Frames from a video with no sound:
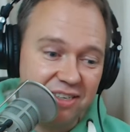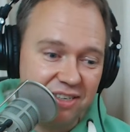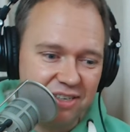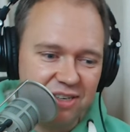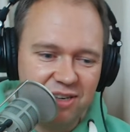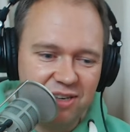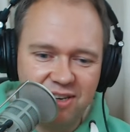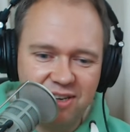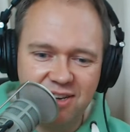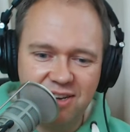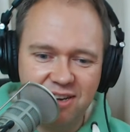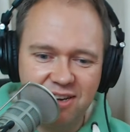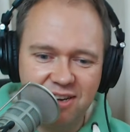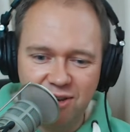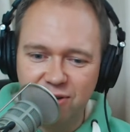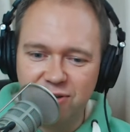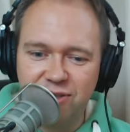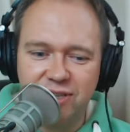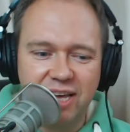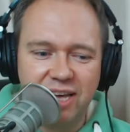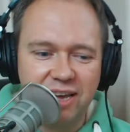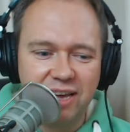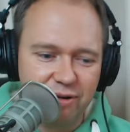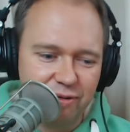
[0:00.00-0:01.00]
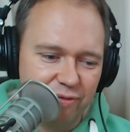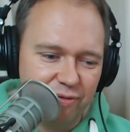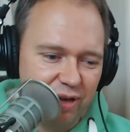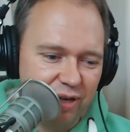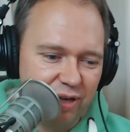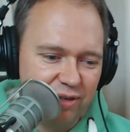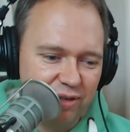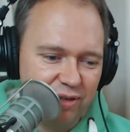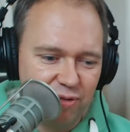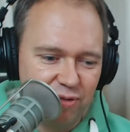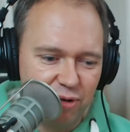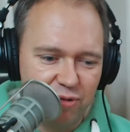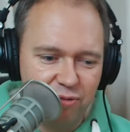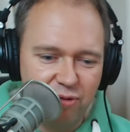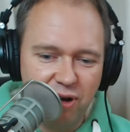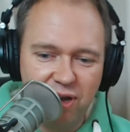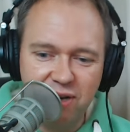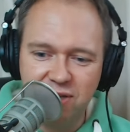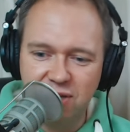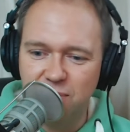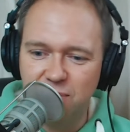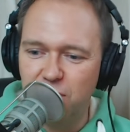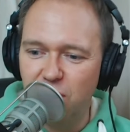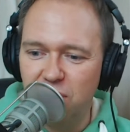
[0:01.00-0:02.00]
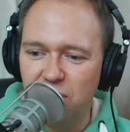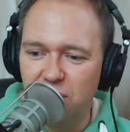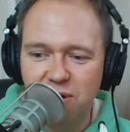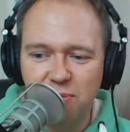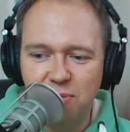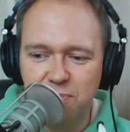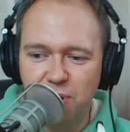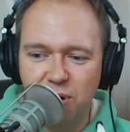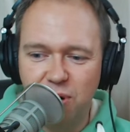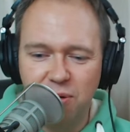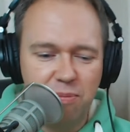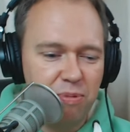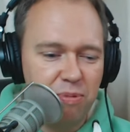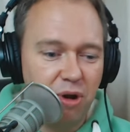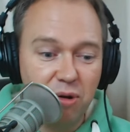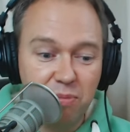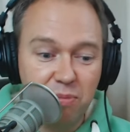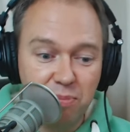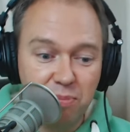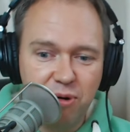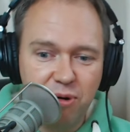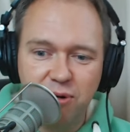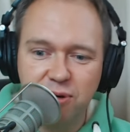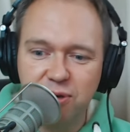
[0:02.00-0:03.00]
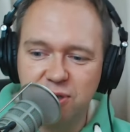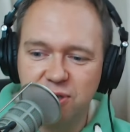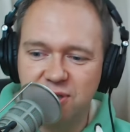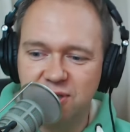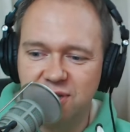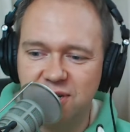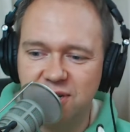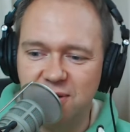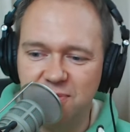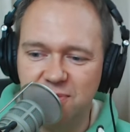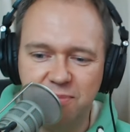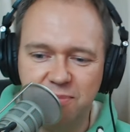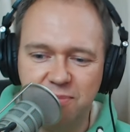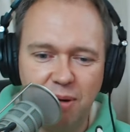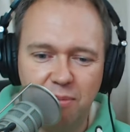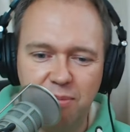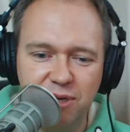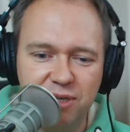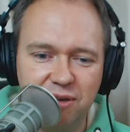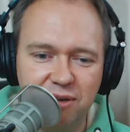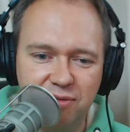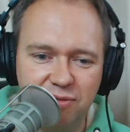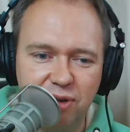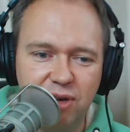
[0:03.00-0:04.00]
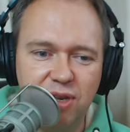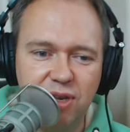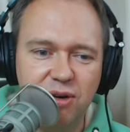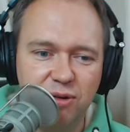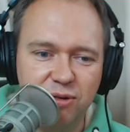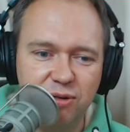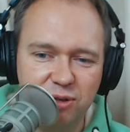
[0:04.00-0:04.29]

And you can use that advice for writing a blog post, publishing a video.